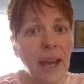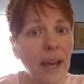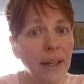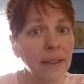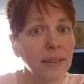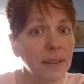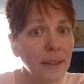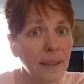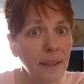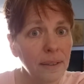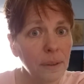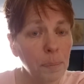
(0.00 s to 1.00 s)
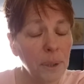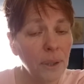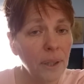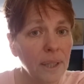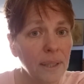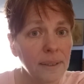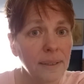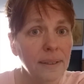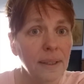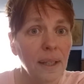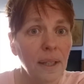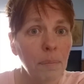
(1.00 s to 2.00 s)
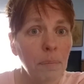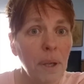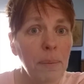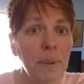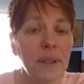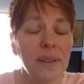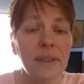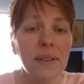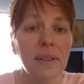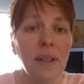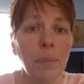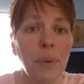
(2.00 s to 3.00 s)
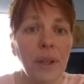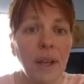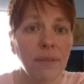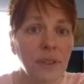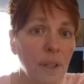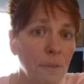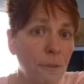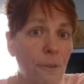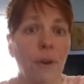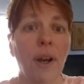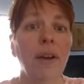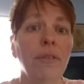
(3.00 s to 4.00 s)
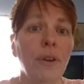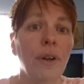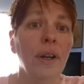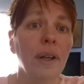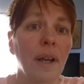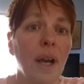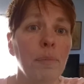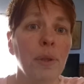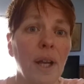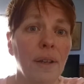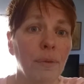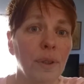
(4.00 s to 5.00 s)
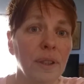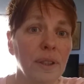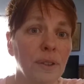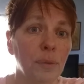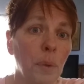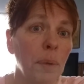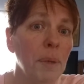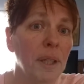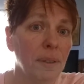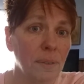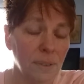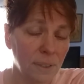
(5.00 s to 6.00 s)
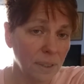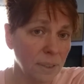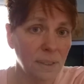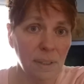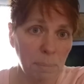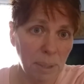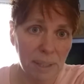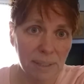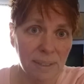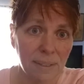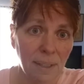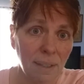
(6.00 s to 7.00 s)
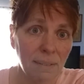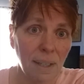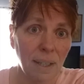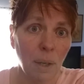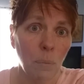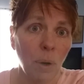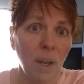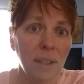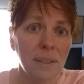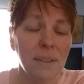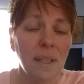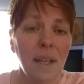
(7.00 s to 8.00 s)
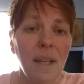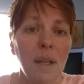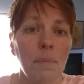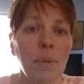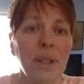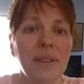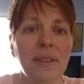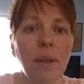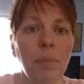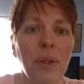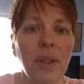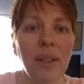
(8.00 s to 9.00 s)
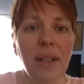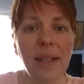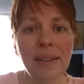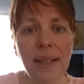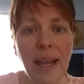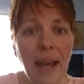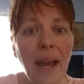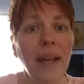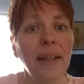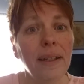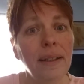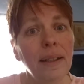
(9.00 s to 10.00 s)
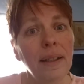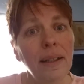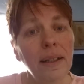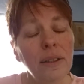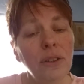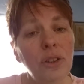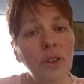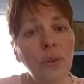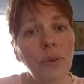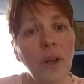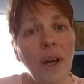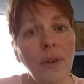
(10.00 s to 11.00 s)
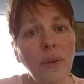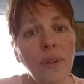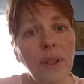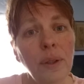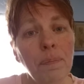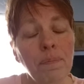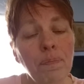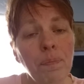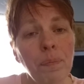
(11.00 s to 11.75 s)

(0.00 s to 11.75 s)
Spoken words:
added to the experience. Maybe it isn't something I've done forever. I'm not really swimming 60 minutes a day like I was, but it's something that has added to not only